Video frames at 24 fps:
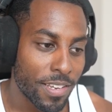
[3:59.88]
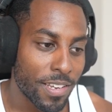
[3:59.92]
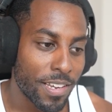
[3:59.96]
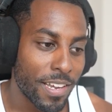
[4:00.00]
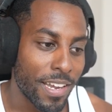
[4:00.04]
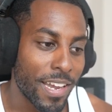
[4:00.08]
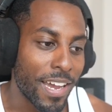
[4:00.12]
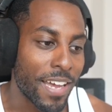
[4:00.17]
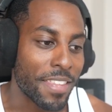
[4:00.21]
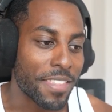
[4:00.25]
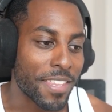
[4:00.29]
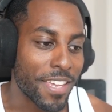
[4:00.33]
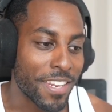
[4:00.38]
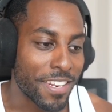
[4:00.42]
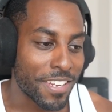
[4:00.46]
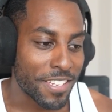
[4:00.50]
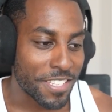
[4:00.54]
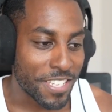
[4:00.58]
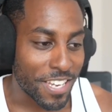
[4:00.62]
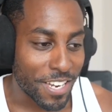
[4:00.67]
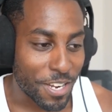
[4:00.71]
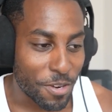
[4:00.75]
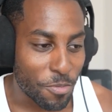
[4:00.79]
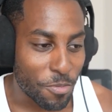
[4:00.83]
And then the
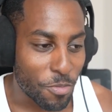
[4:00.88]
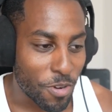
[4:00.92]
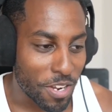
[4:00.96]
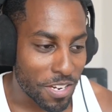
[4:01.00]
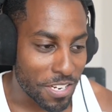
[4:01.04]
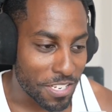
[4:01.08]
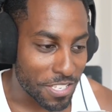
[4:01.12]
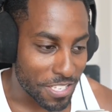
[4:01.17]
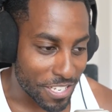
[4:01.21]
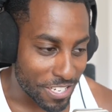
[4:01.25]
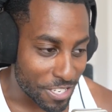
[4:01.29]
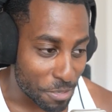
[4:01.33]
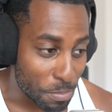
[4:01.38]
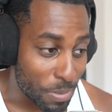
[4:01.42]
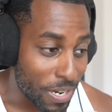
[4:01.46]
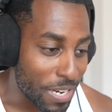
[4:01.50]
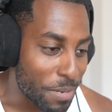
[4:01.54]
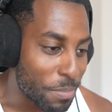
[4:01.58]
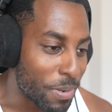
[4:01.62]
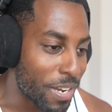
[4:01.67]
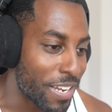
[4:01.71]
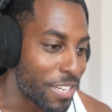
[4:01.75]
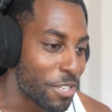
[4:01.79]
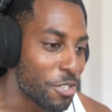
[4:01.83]
second one is inspired
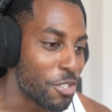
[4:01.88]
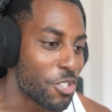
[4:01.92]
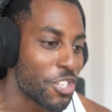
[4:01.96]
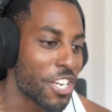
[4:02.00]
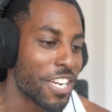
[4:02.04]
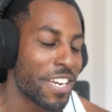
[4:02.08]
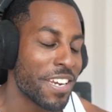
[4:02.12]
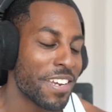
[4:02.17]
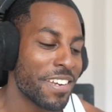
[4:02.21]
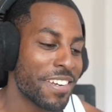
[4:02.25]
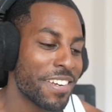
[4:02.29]
by UJ,